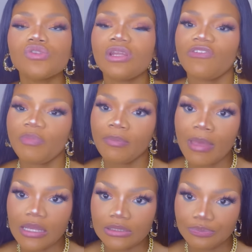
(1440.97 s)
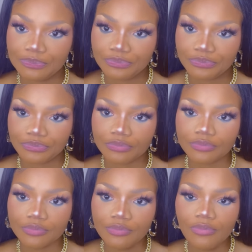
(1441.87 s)
to love big bags.
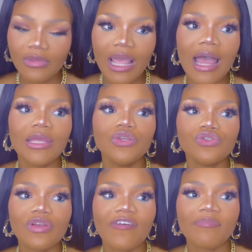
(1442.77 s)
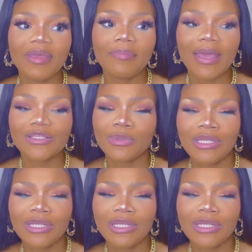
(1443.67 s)
I used to love big bags.